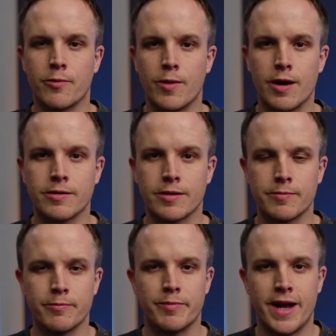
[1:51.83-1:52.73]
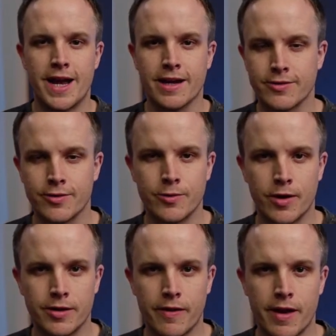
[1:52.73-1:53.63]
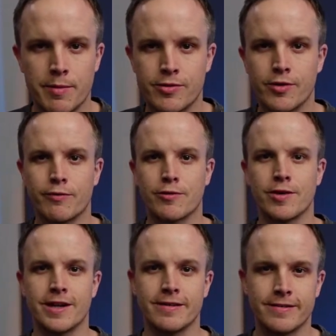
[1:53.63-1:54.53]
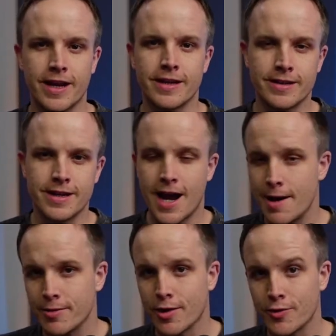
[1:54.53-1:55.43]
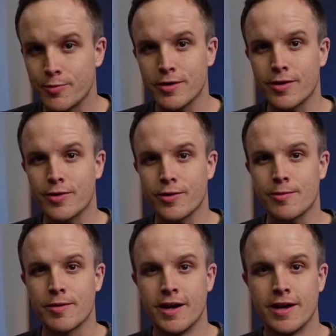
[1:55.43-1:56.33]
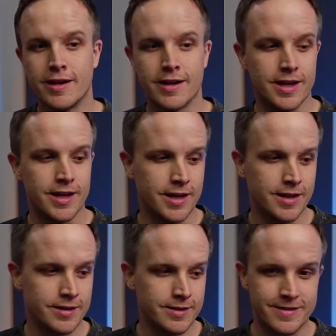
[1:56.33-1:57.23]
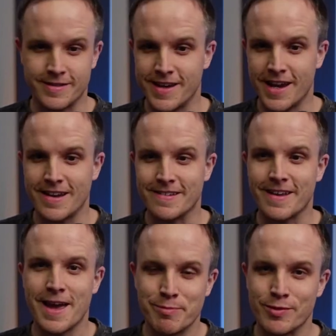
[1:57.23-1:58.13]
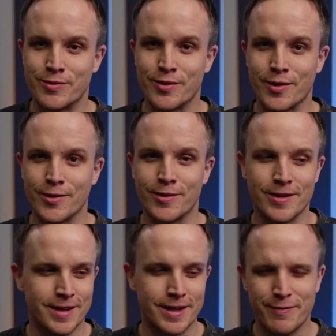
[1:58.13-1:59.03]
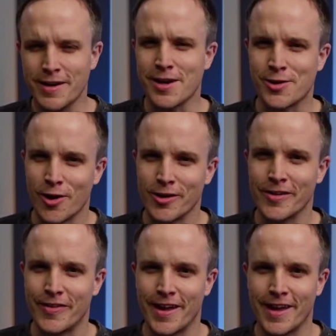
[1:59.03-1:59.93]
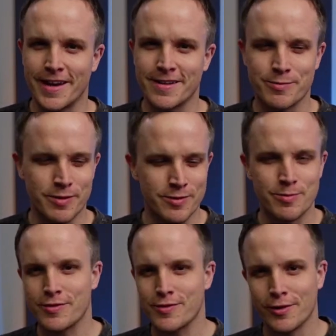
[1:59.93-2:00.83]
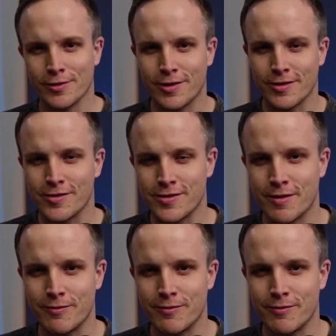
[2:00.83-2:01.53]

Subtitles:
Welcome back to another episode of Creating Daily. I'm your host, Billy Thorpe, and on today's episode, if I can call it that, it's been so long since